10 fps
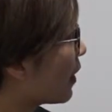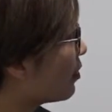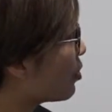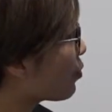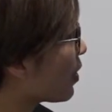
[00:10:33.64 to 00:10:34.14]

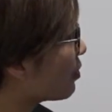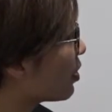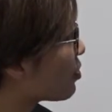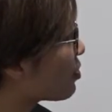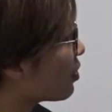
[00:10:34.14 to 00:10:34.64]
This one
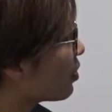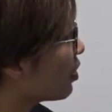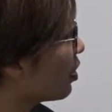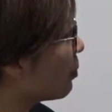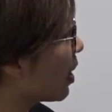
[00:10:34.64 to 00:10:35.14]
is
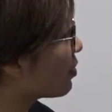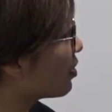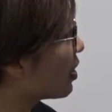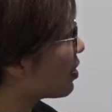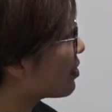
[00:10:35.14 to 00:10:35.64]
about
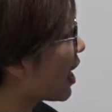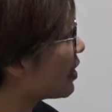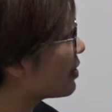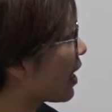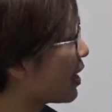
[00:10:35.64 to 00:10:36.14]
the
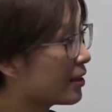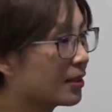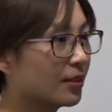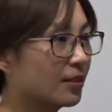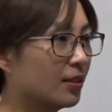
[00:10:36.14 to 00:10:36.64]
Taida
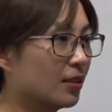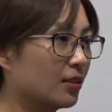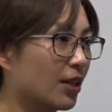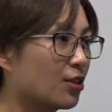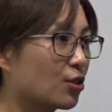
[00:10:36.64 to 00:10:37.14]

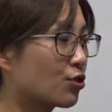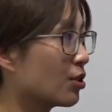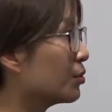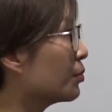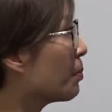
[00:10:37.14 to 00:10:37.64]

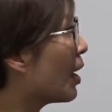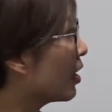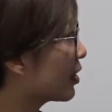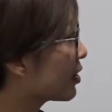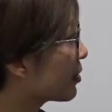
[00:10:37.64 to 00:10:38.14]
industrial
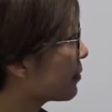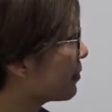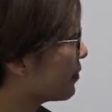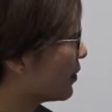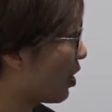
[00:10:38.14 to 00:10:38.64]
park.
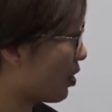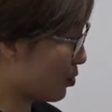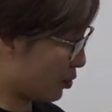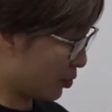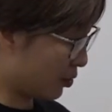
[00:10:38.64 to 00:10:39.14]
They
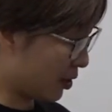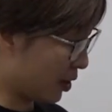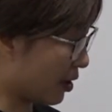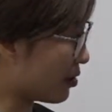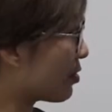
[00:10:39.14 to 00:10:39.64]
also do
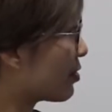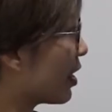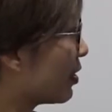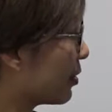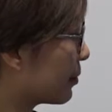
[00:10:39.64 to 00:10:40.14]
the case
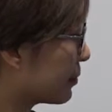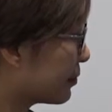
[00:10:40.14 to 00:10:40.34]
study.